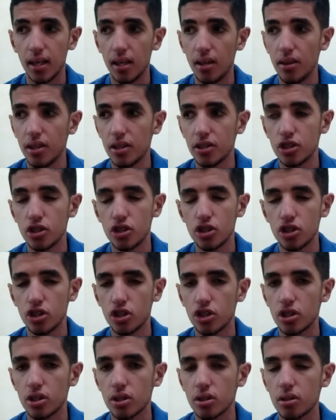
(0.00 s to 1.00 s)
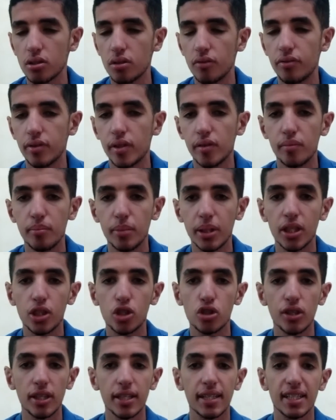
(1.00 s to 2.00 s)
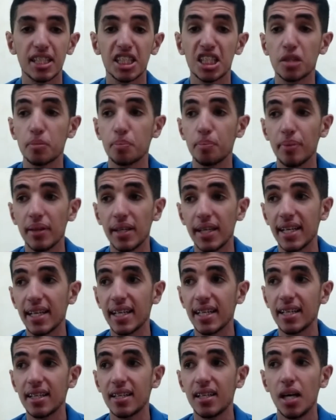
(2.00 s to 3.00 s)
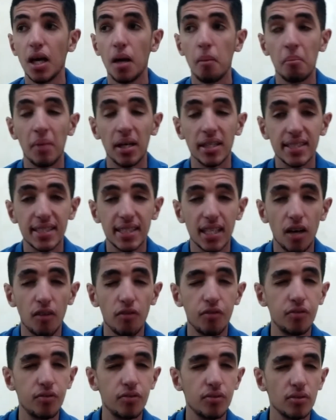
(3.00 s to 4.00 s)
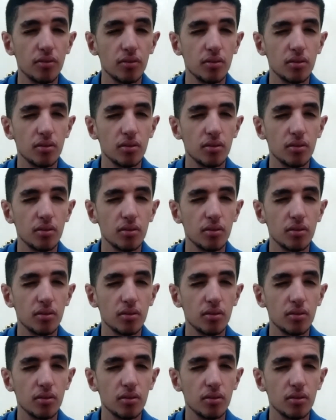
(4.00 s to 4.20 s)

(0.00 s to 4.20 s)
this is just for me trying to explain myself